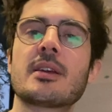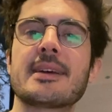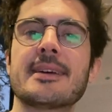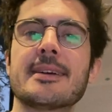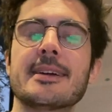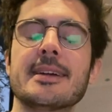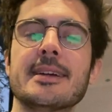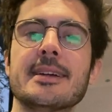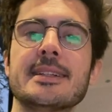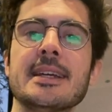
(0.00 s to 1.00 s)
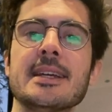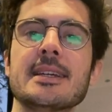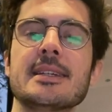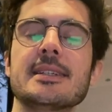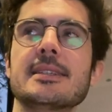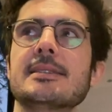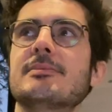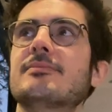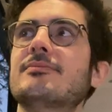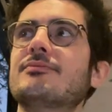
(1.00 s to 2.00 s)
uh, they
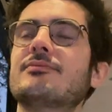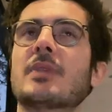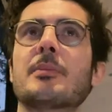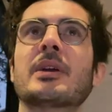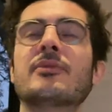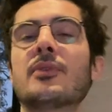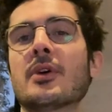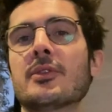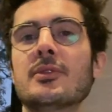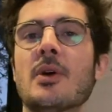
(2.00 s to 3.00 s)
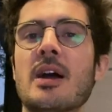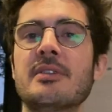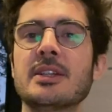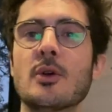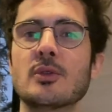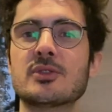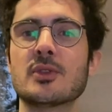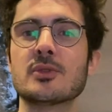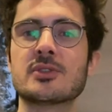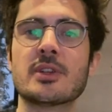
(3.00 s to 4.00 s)
preferred you know having those
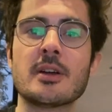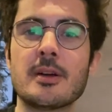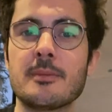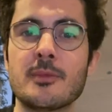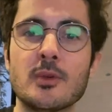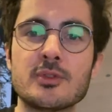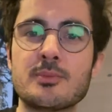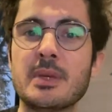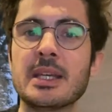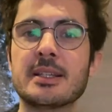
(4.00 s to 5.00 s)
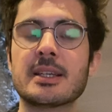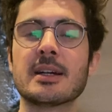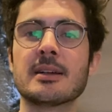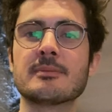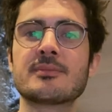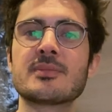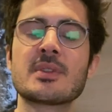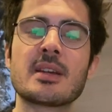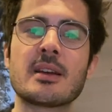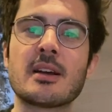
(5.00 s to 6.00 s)
those um, those big um,
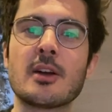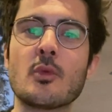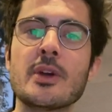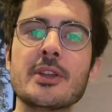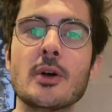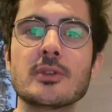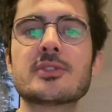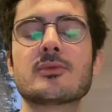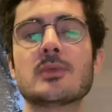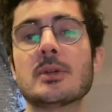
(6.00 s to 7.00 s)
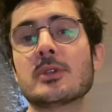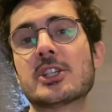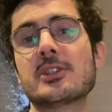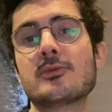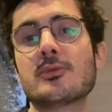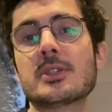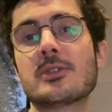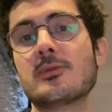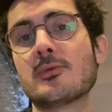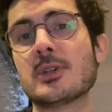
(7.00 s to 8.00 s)
uh, windows which, which
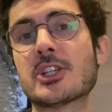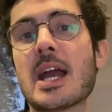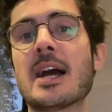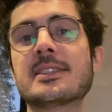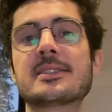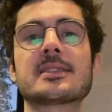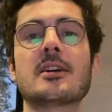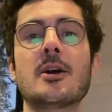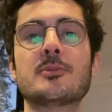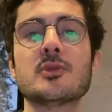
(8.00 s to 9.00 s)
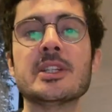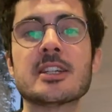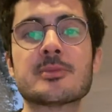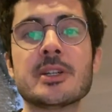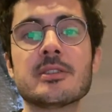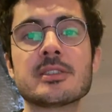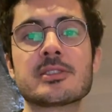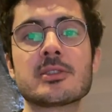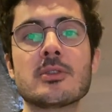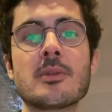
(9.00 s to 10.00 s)
which adds up to the experience.
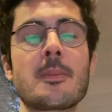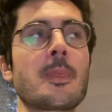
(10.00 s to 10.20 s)
So